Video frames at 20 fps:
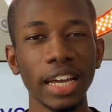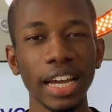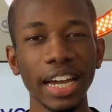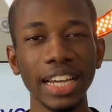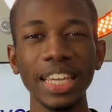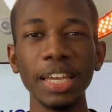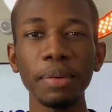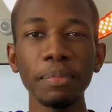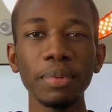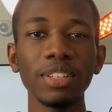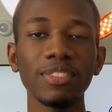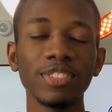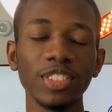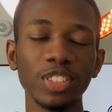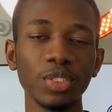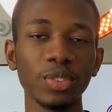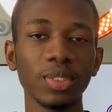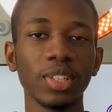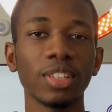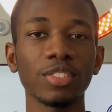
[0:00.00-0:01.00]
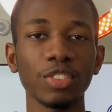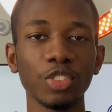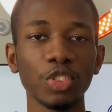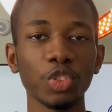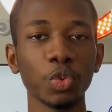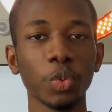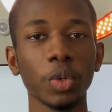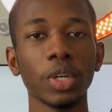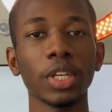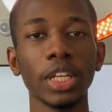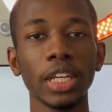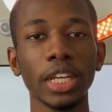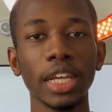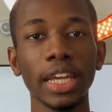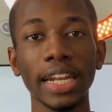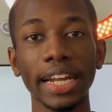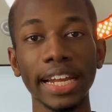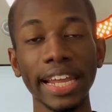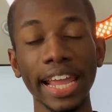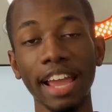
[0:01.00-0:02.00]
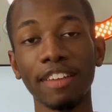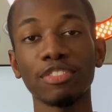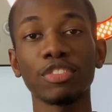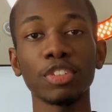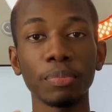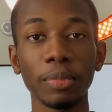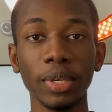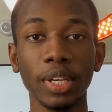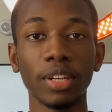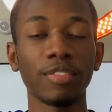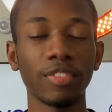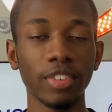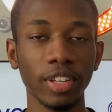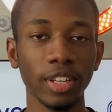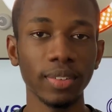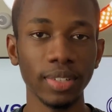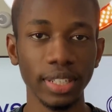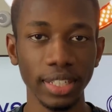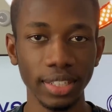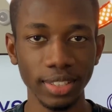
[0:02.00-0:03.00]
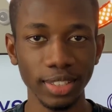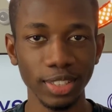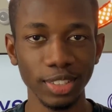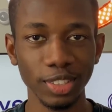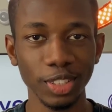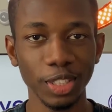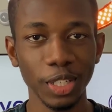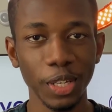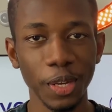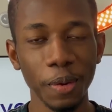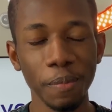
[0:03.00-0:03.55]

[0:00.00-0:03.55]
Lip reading: I can't believe it's 2020 and I have to make a video like this.